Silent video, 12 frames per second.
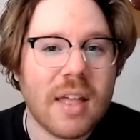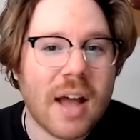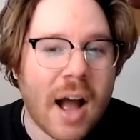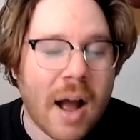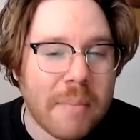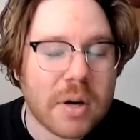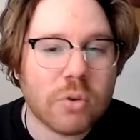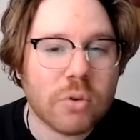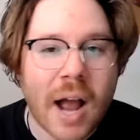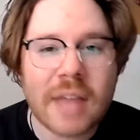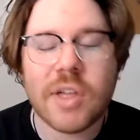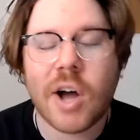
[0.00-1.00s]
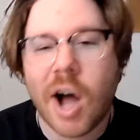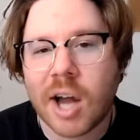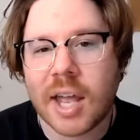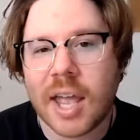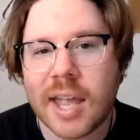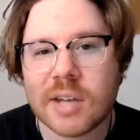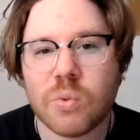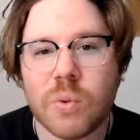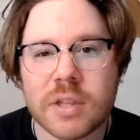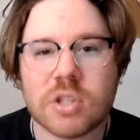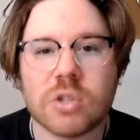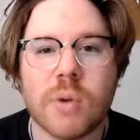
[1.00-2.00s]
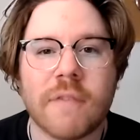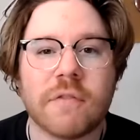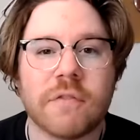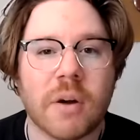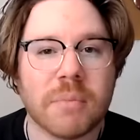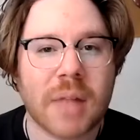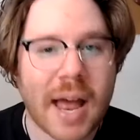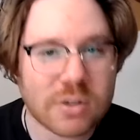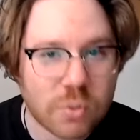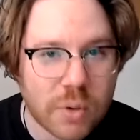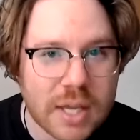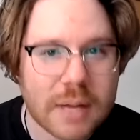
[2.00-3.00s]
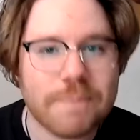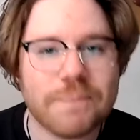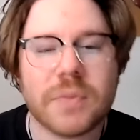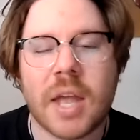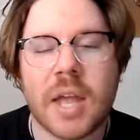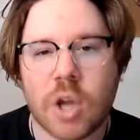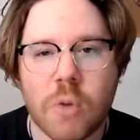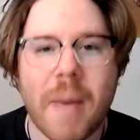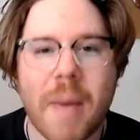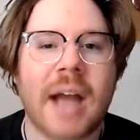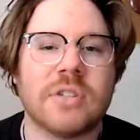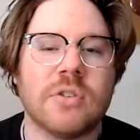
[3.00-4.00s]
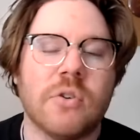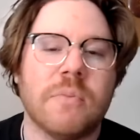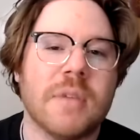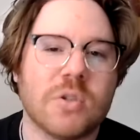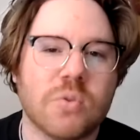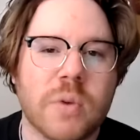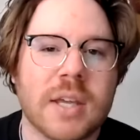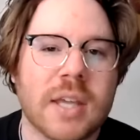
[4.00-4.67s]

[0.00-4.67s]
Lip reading: I'm going to ride the hot hand with Swift from last week and go back to him this week